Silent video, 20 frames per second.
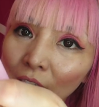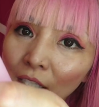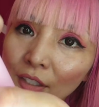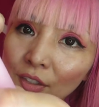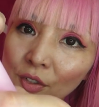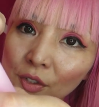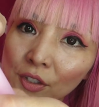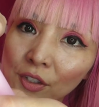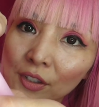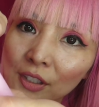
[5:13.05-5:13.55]
Yeah,
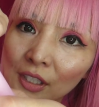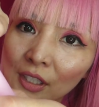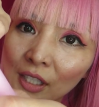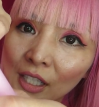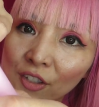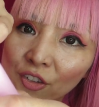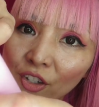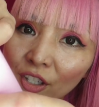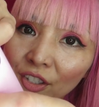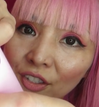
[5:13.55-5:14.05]
so you can
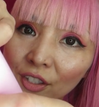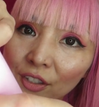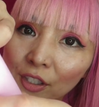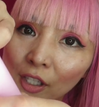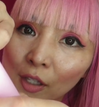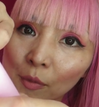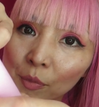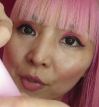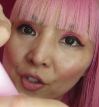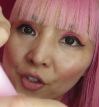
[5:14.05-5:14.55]
adjust the
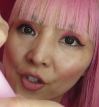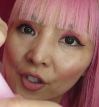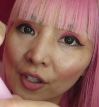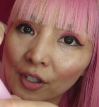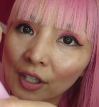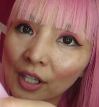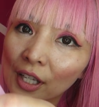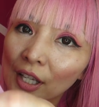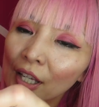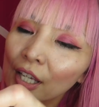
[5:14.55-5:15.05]

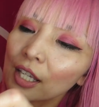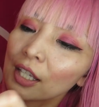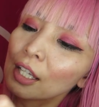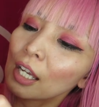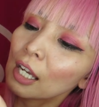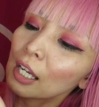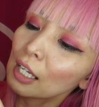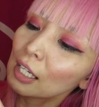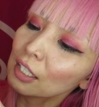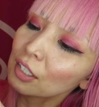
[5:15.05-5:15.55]
temperature. And
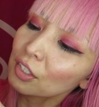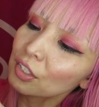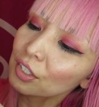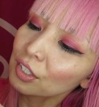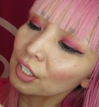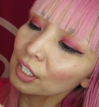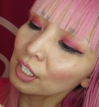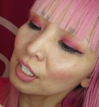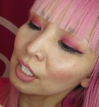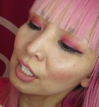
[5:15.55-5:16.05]
I
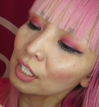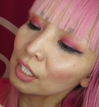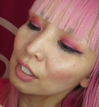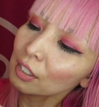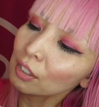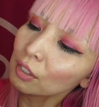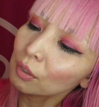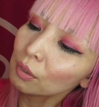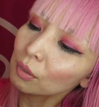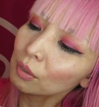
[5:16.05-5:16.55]
see
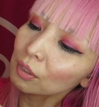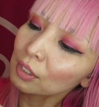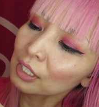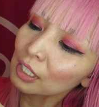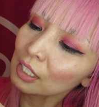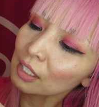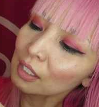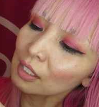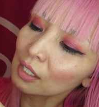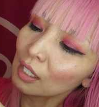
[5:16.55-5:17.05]
you
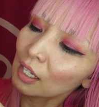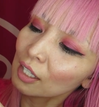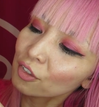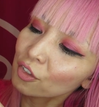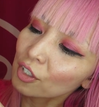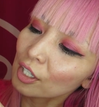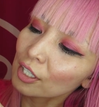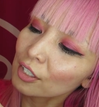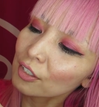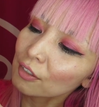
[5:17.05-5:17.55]
can
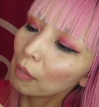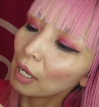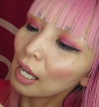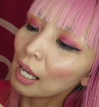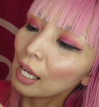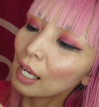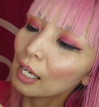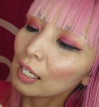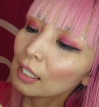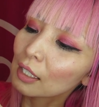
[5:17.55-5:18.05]
adjust
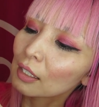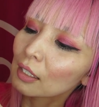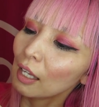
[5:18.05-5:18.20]
by